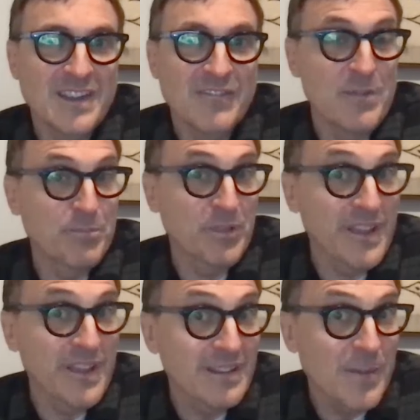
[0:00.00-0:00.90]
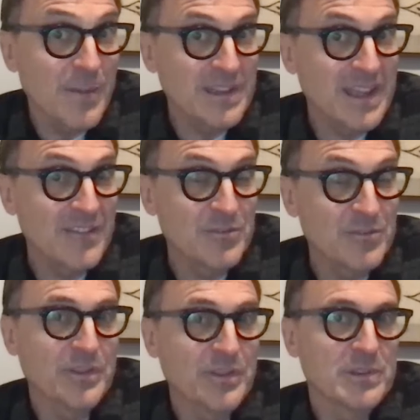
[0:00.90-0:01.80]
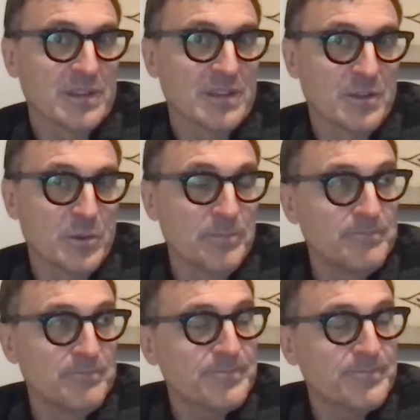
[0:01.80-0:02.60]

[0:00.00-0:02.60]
If they played a lot, but they haven't played with the cube.